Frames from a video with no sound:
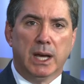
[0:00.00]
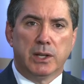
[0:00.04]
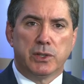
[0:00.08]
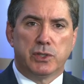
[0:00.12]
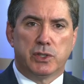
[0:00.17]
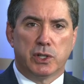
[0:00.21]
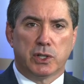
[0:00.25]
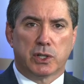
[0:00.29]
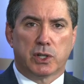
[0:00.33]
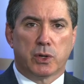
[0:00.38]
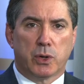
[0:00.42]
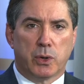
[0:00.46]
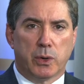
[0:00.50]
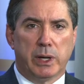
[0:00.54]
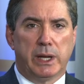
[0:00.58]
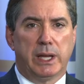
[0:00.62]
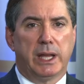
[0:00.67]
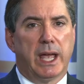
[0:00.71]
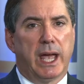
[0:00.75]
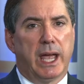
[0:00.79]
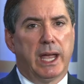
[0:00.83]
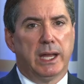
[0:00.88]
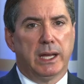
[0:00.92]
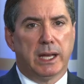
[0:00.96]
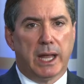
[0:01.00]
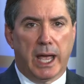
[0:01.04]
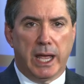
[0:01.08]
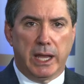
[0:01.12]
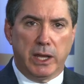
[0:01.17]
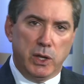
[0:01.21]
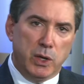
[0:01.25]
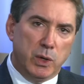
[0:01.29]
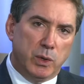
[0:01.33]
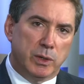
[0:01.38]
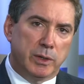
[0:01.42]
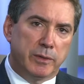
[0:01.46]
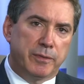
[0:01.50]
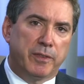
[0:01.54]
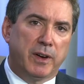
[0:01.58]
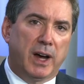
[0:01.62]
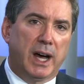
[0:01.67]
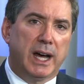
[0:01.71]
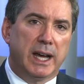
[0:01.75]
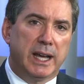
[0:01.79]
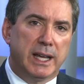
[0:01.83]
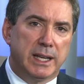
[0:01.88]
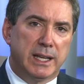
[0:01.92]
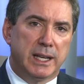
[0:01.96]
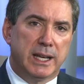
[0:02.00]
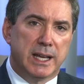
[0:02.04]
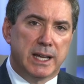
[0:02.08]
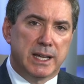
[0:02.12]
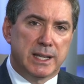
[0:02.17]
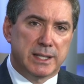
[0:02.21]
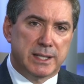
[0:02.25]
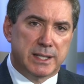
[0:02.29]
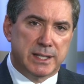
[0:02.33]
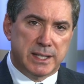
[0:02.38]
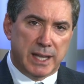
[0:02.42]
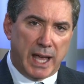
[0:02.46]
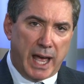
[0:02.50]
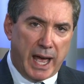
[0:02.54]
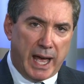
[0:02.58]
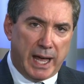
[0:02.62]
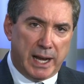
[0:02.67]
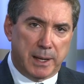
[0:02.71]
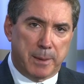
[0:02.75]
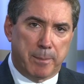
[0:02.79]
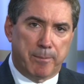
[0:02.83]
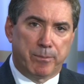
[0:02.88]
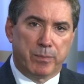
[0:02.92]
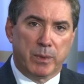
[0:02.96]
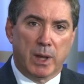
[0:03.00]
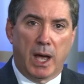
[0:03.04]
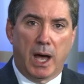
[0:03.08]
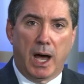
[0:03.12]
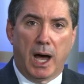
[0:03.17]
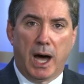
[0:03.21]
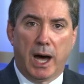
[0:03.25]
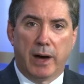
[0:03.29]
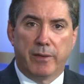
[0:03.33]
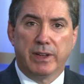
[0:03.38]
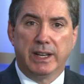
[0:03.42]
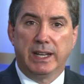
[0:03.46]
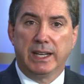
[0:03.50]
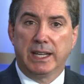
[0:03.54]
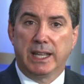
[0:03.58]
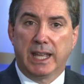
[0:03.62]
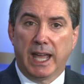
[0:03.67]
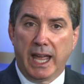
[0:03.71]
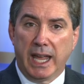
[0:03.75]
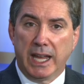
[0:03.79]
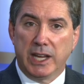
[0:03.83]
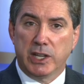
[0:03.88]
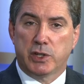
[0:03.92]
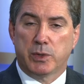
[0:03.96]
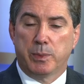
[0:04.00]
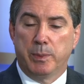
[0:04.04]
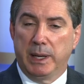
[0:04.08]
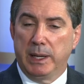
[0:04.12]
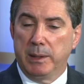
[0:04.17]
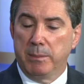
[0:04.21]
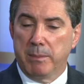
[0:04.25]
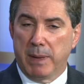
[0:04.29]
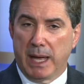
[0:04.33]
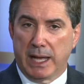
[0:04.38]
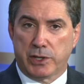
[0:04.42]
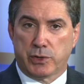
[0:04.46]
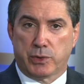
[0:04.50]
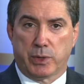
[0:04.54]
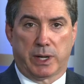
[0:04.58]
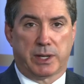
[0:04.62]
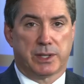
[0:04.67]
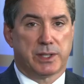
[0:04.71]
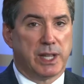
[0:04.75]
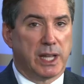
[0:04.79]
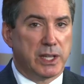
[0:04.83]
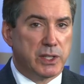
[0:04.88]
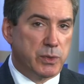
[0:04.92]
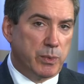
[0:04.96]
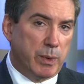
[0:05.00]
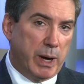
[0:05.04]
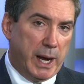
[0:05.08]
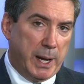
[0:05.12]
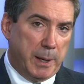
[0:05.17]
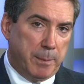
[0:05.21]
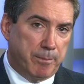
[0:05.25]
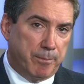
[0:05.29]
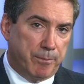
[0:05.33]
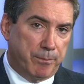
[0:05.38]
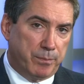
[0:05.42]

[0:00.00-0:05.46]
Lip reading: to create a unified set of engagement metrics. That's right.